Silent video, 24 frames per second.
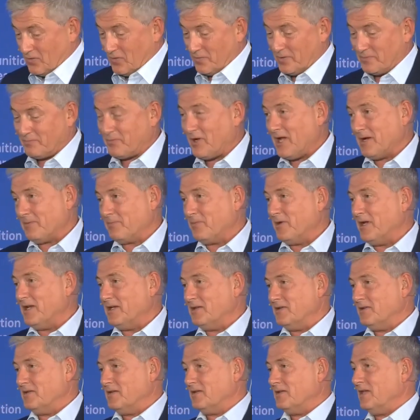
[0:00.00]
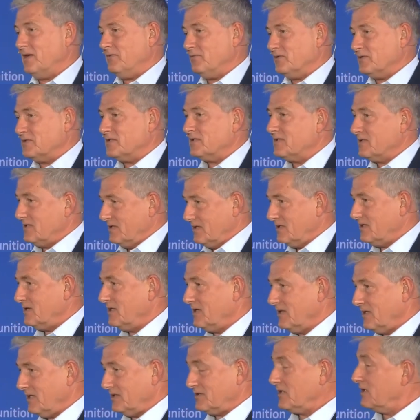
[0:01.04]
Norbert Brackmann. That was,
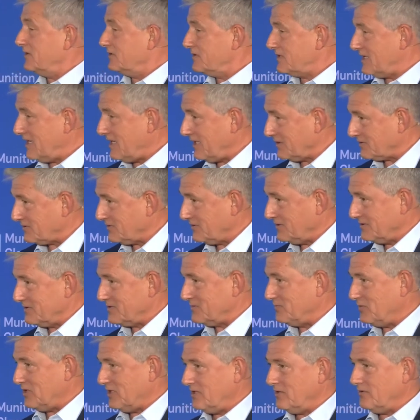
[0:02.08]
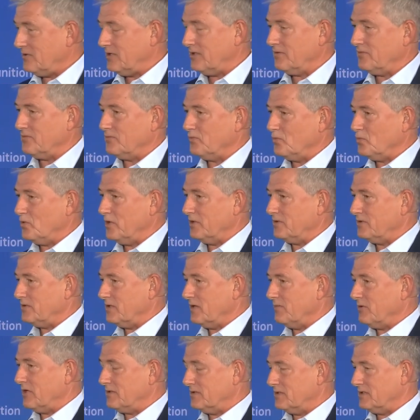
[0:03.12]
that's, it's excellent to be hearing what
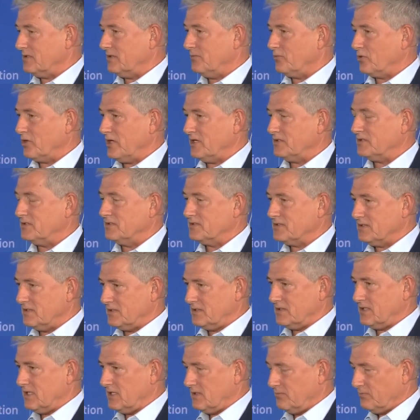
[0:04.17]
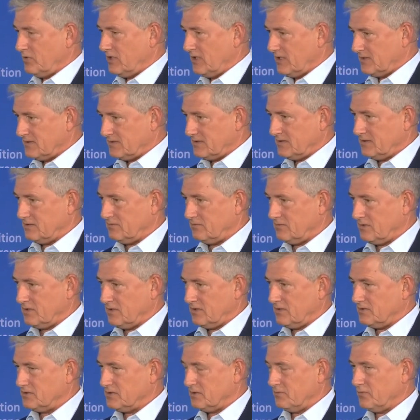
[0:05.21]
about the deliberations that are taking place in,
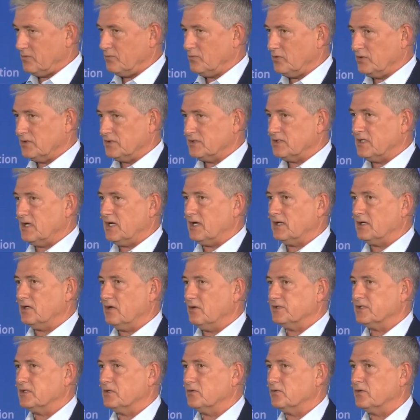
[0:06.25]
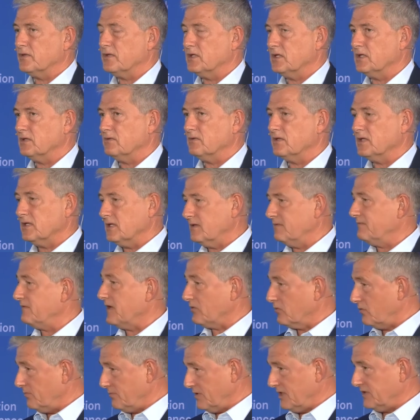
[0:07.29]
in the German Bundestag and also within the
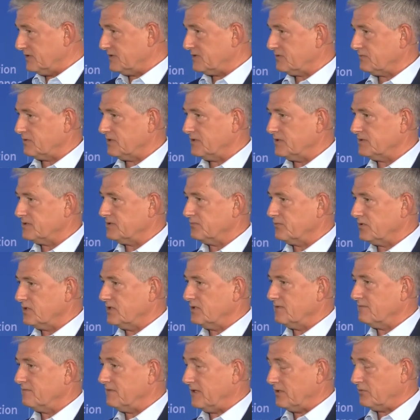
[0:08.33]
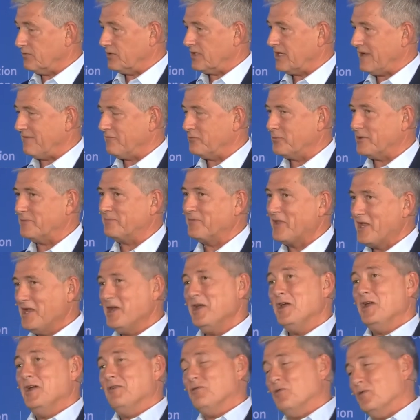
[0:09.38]
federal ministries, within the federal government.
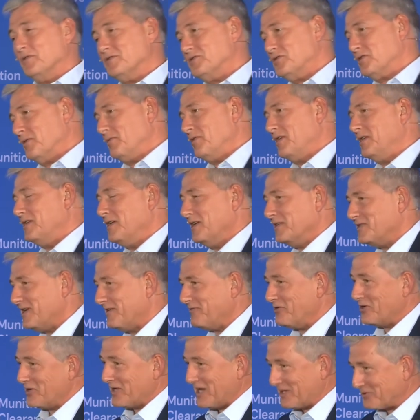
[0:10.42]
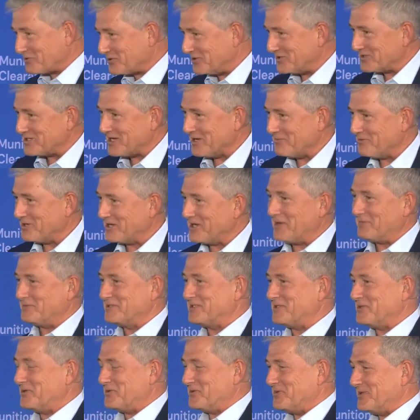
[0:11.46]
Of course, Germany does have an election coming
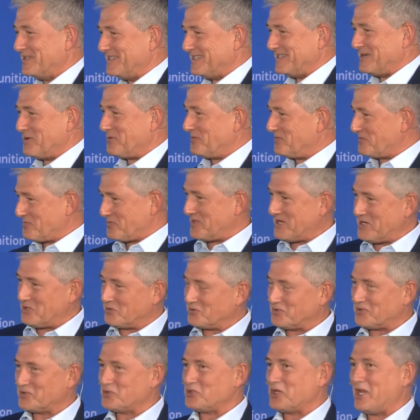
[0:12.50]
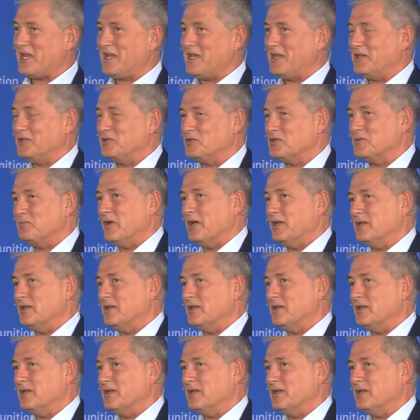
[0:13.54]
up, so you know things change.